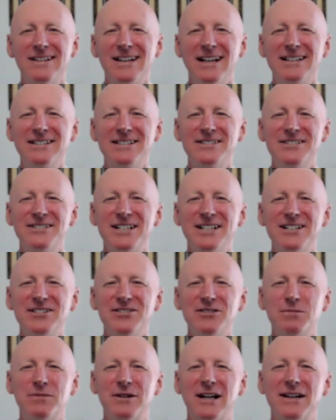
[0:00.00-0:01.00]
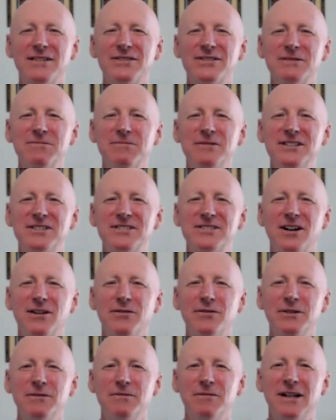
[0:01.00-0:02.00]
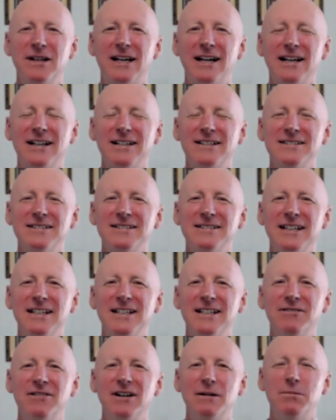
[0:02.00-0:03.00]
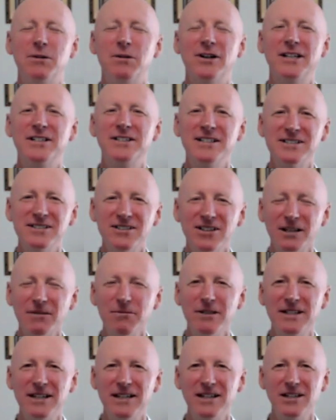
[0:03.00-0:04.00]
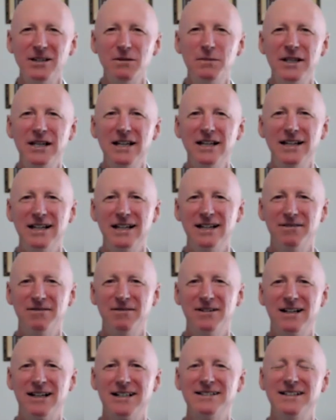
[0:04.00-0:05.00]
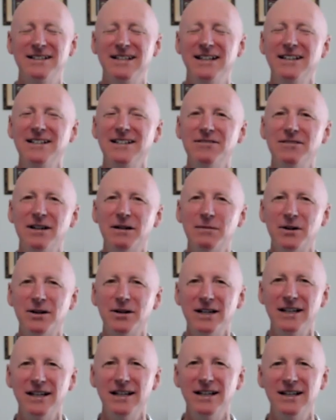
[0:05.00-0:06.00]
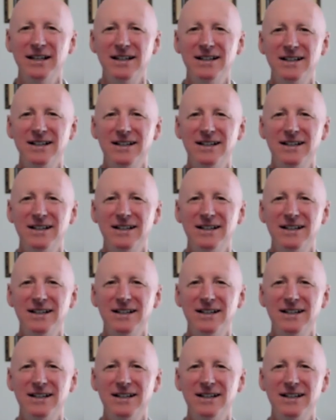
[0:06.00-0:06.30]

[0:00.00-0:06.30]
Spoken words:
Take some gentle breaths and we soften, relax into our body, just like we did at the beginning, relaxing into our body,